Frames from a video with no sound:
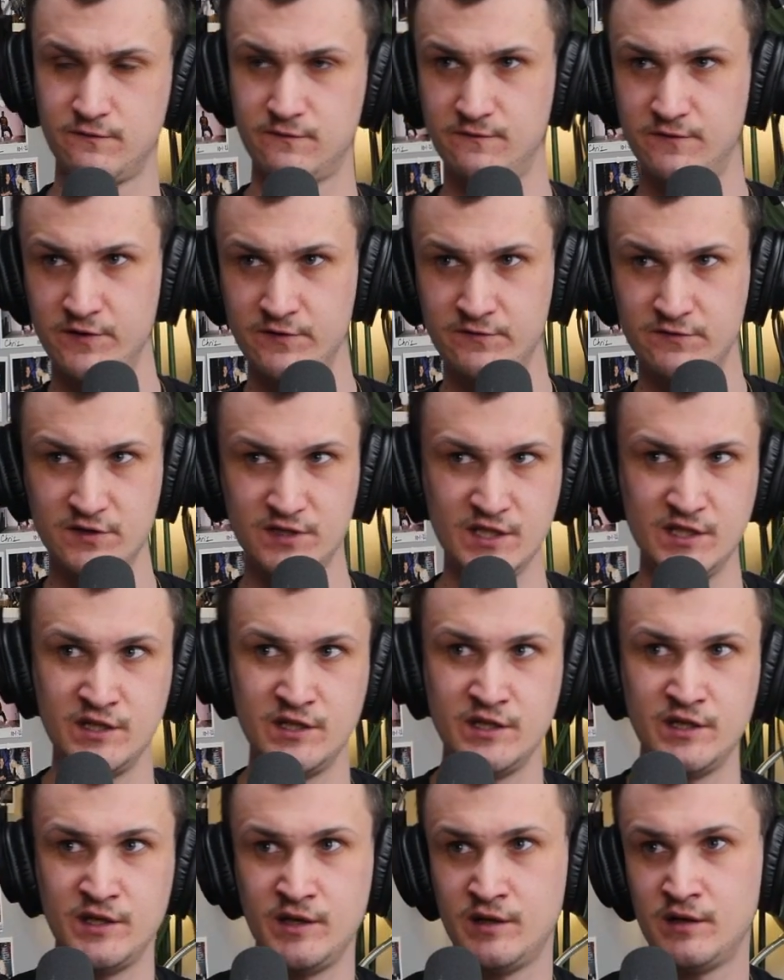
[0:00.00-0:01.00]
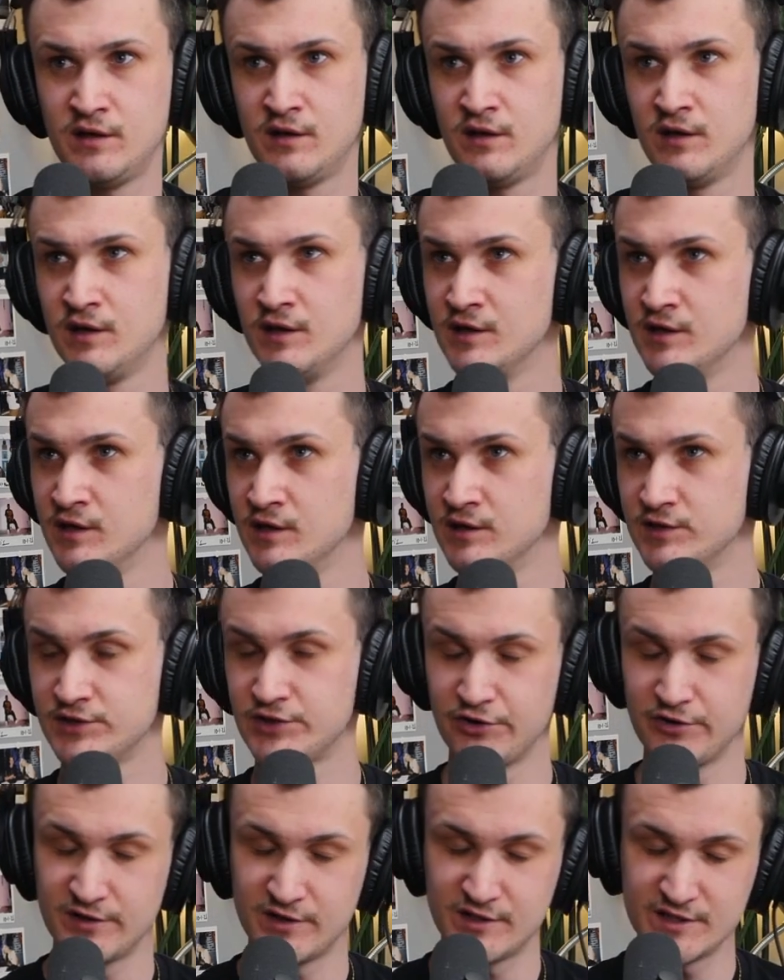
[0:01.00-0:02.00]
2015,
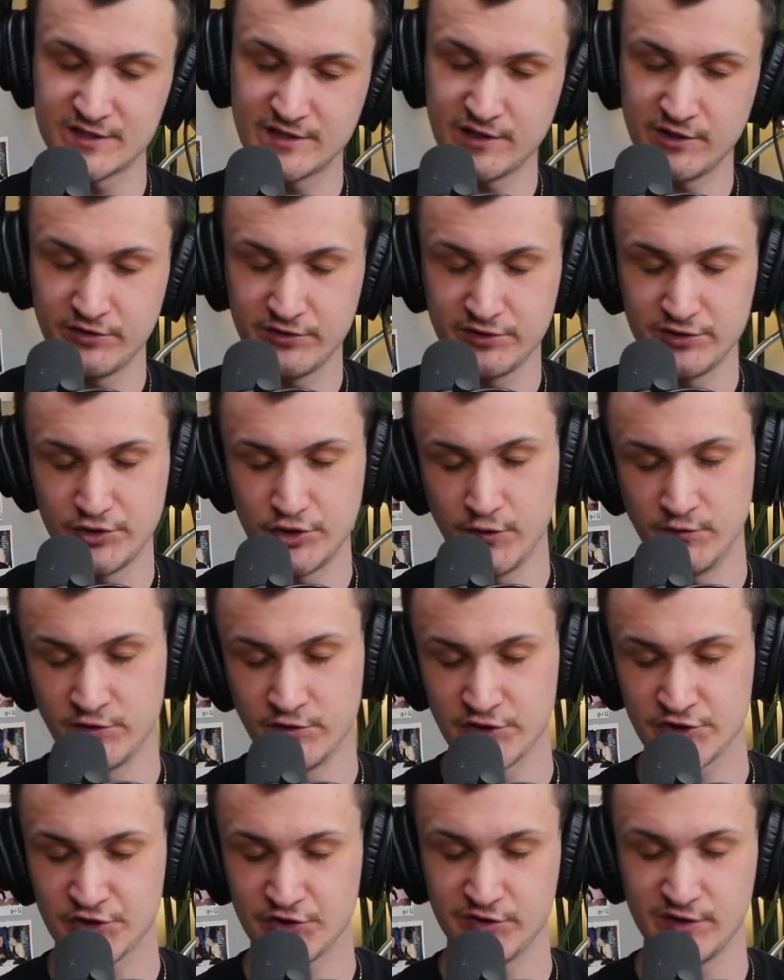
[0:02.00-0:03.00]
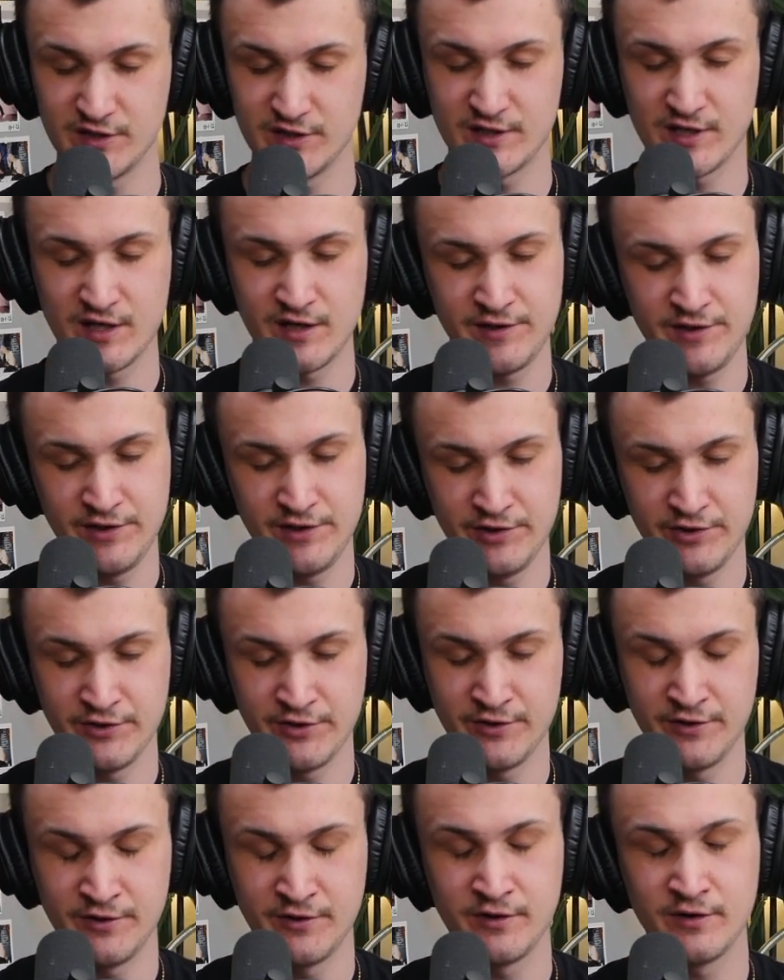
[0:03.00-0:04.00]
started to sell to Dover Street that
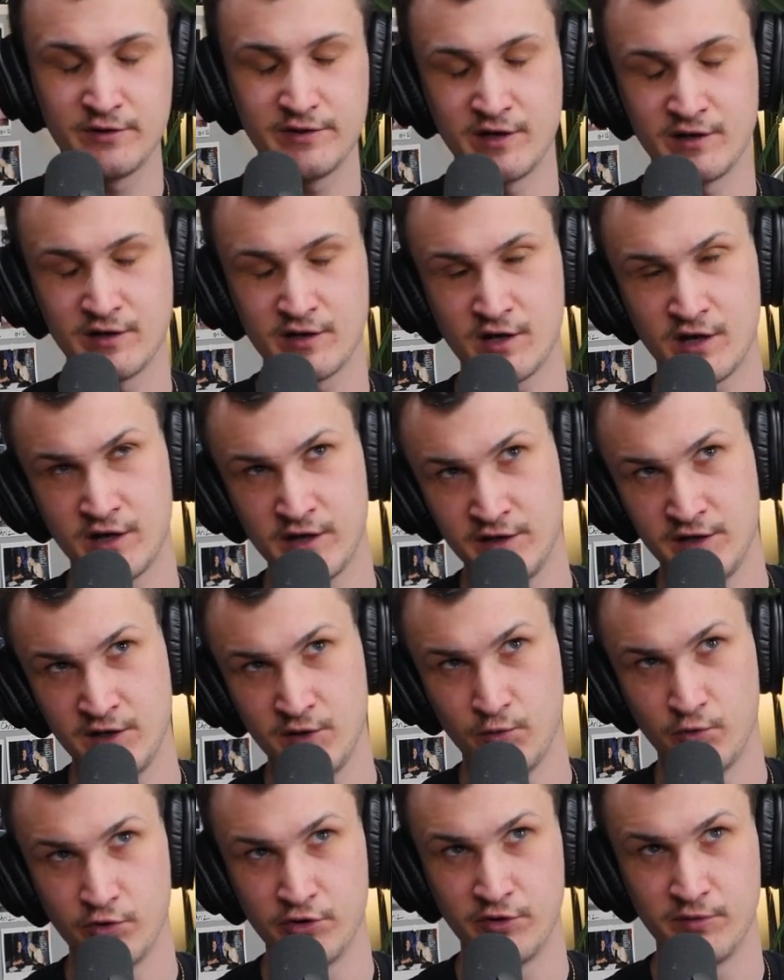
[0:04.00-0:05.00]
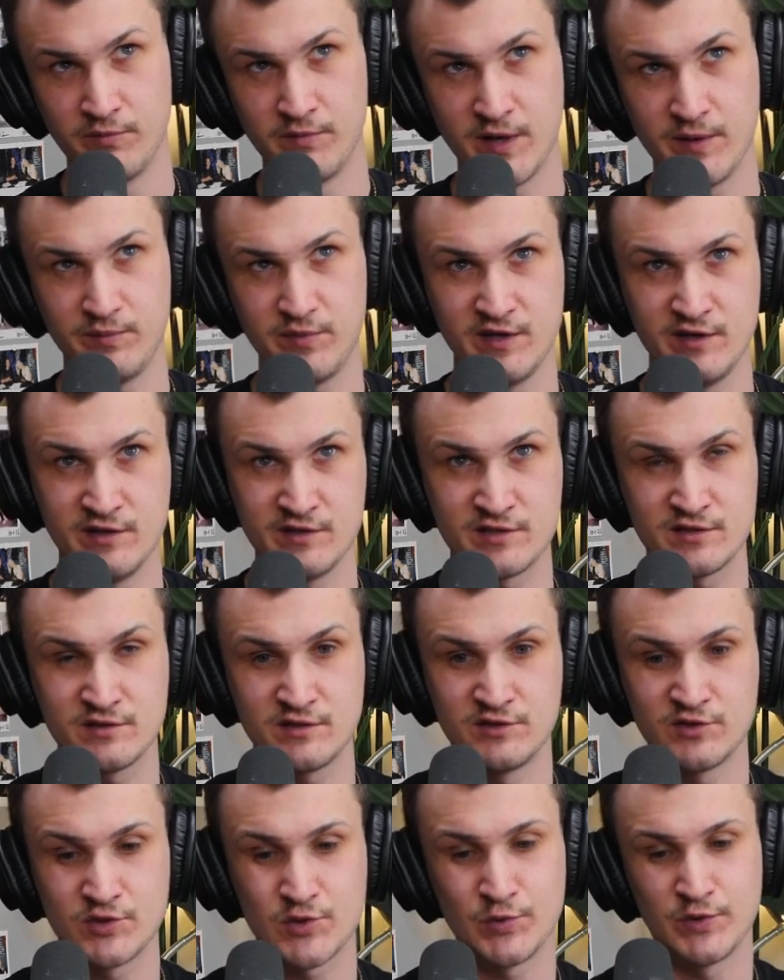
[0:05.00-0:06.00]
year. Then Kanye wore my piece
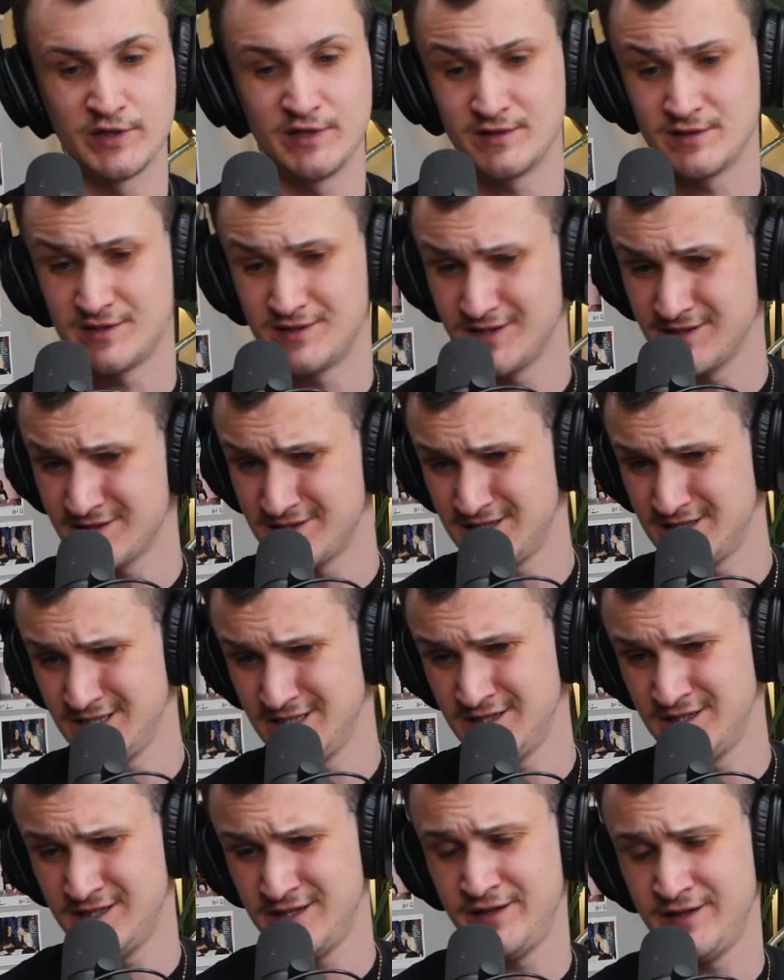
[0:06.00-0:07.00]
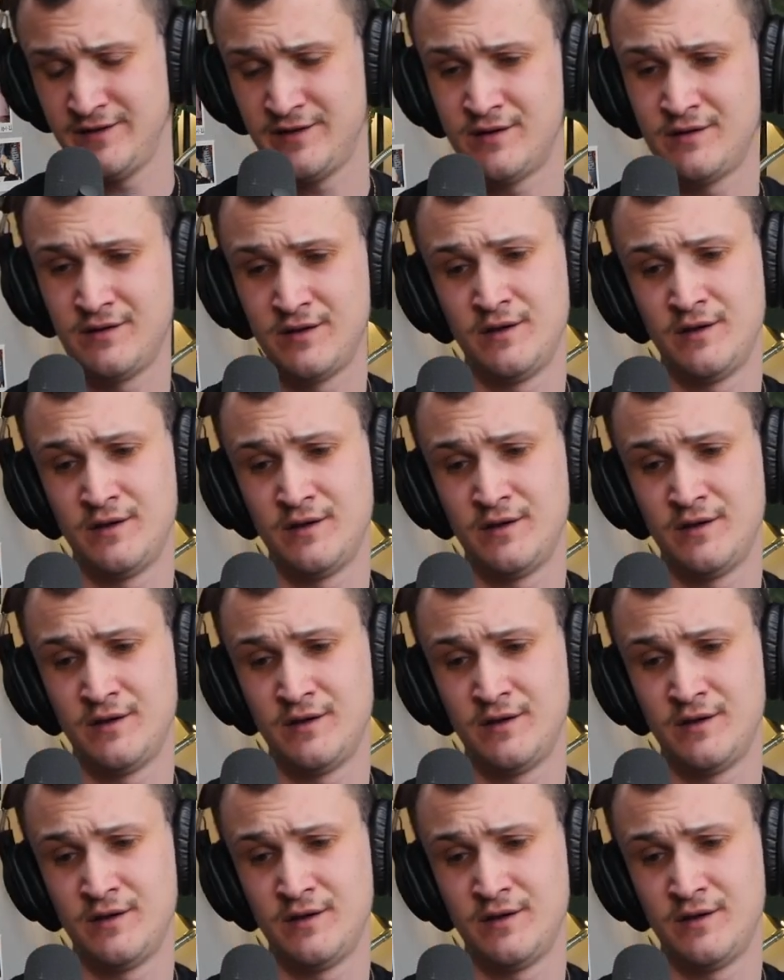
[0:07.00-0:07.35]
in 2016.